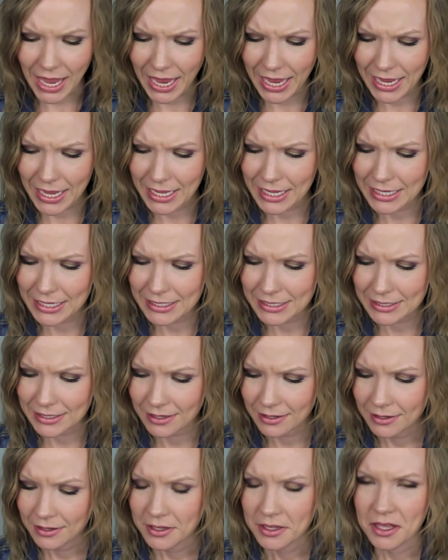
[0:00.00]

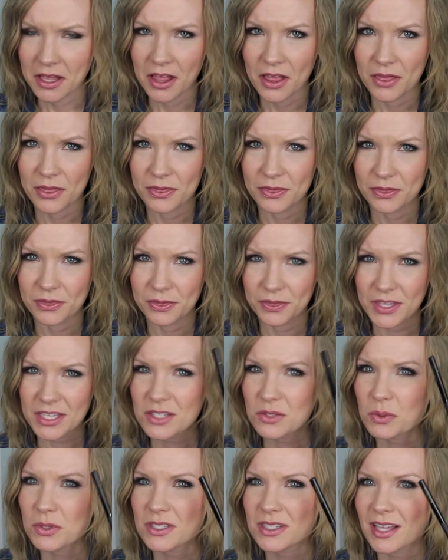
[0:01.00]
And
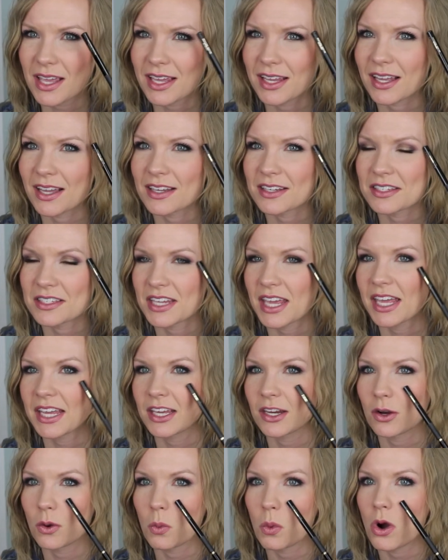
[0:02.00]
this was like
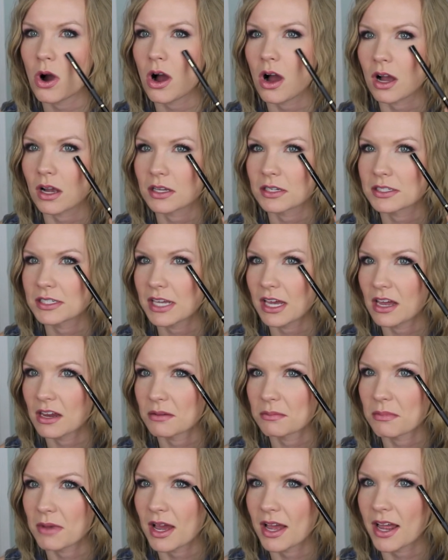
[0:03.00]
taking a walk
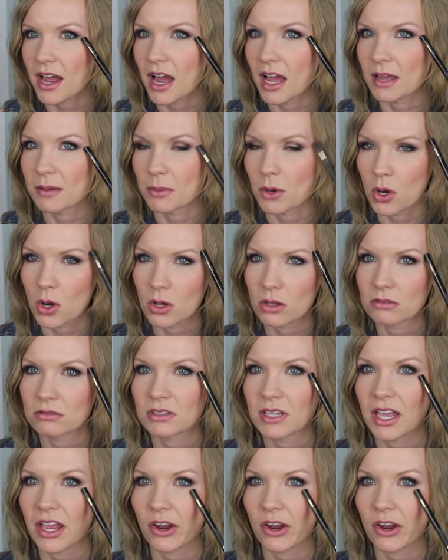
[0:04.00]
down my eyeball